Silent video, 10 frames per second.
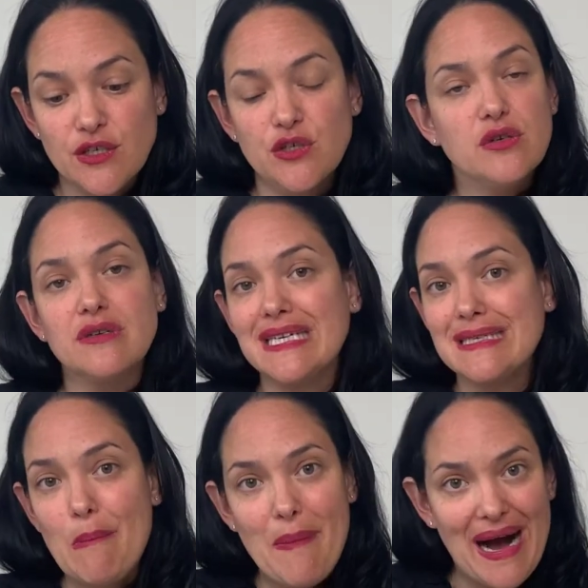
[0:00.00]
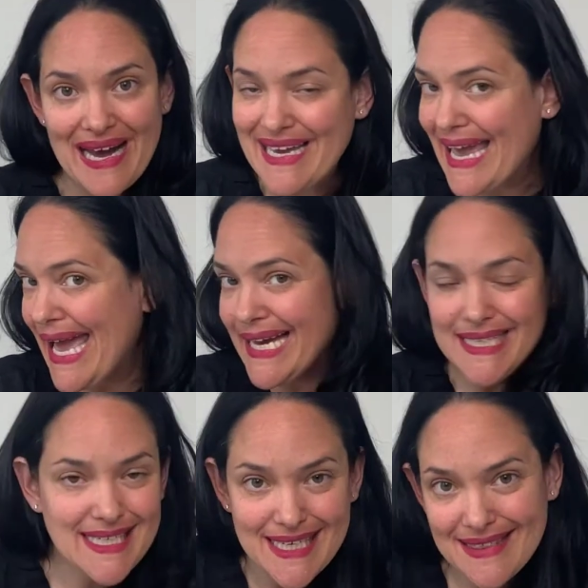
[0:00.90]
You don't need to buy
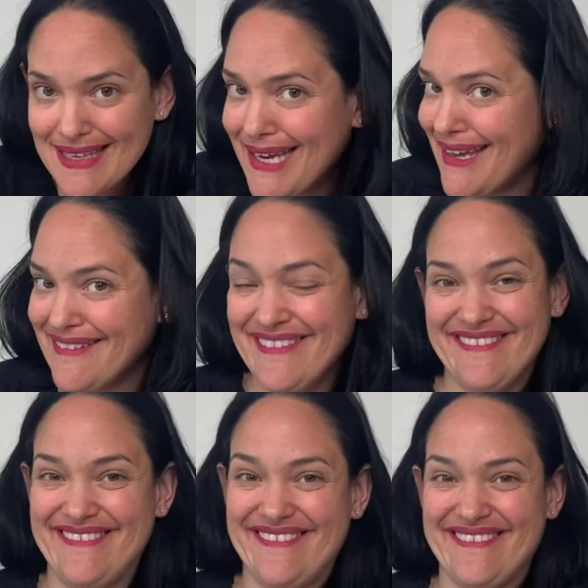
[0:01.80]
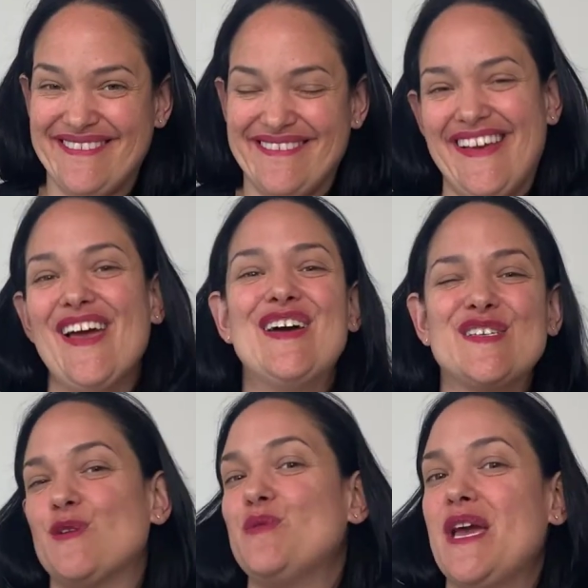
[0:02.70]
anything
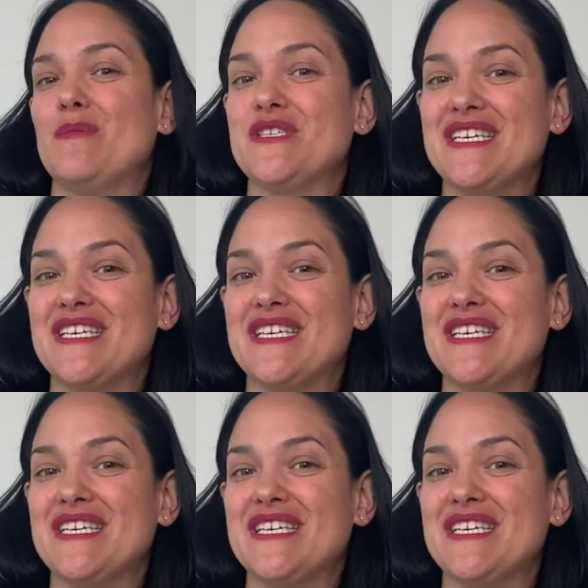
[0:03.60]
to be able to